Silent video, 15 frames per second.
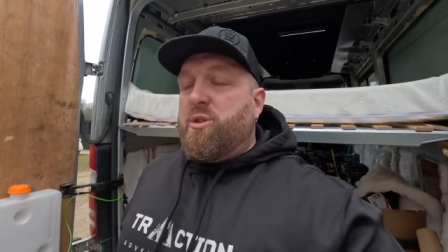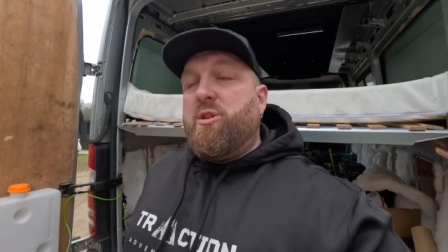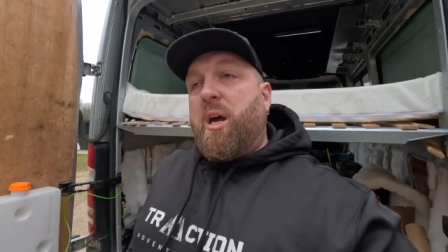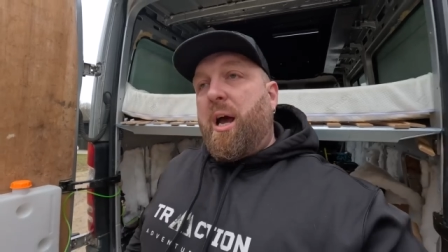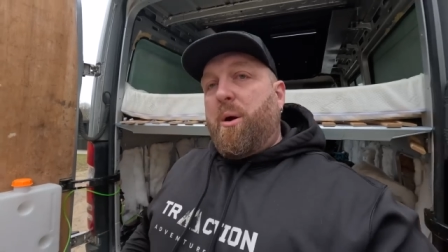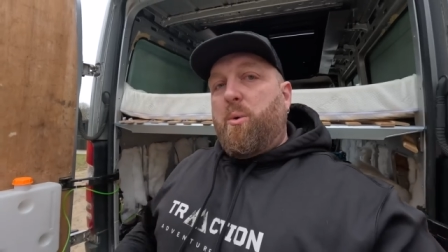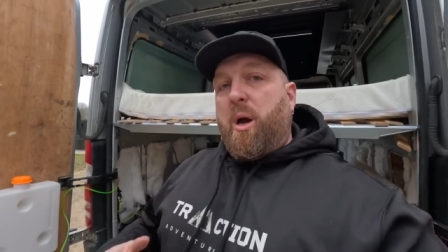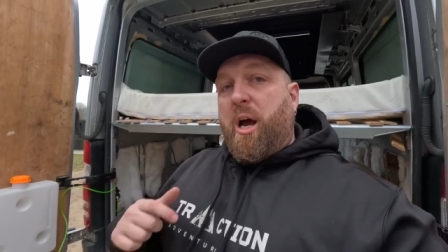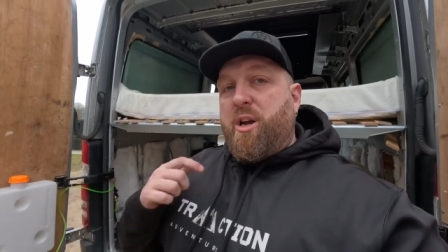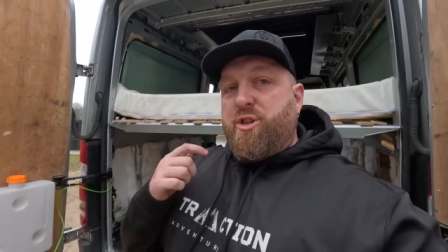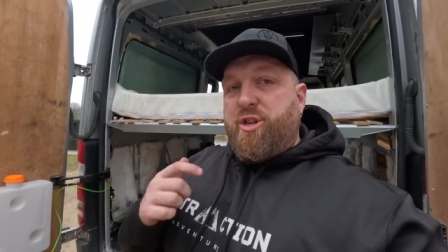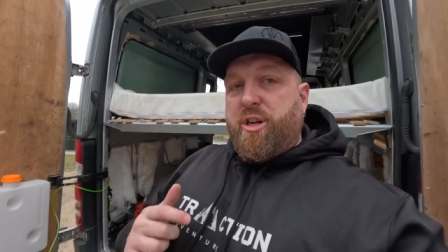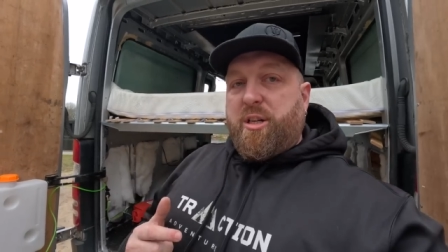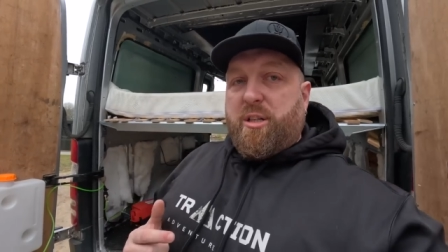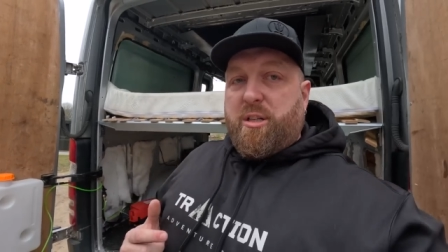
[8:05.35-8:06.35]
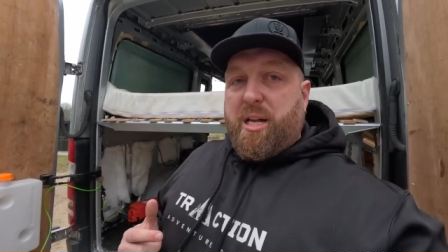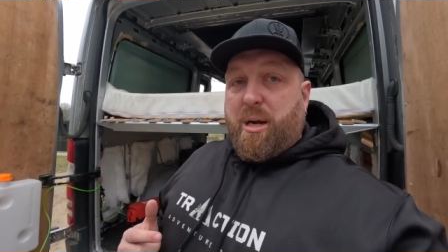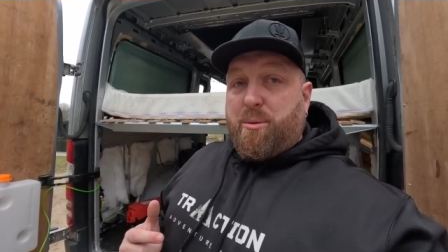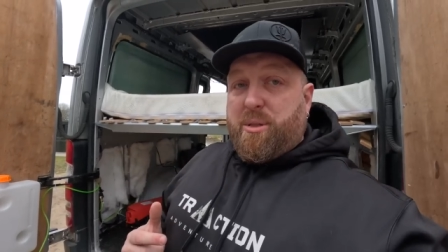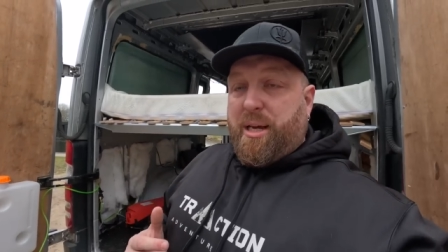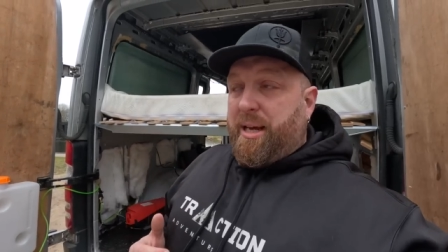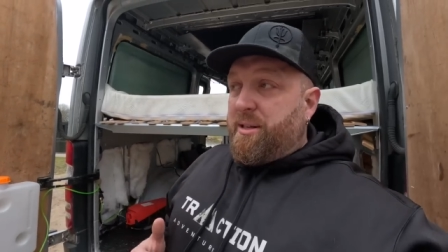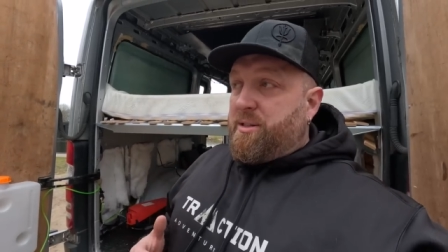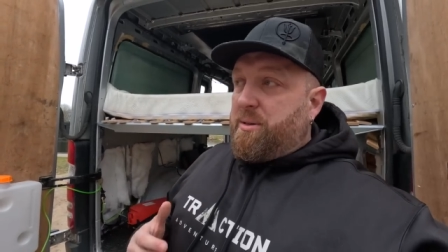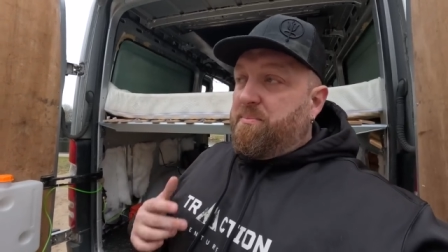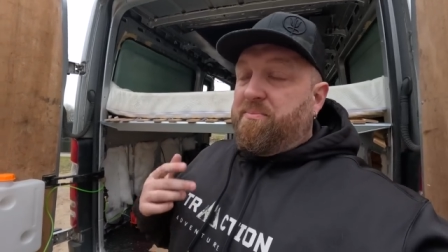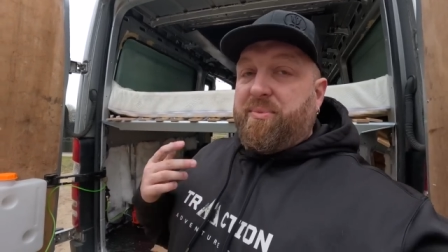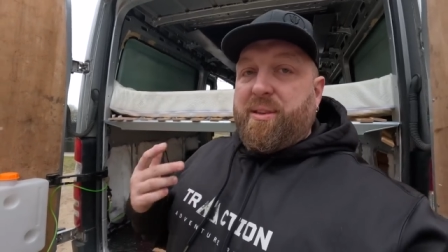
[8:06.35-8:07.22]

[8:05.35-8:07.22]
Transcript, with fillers: So, as you're going to notice,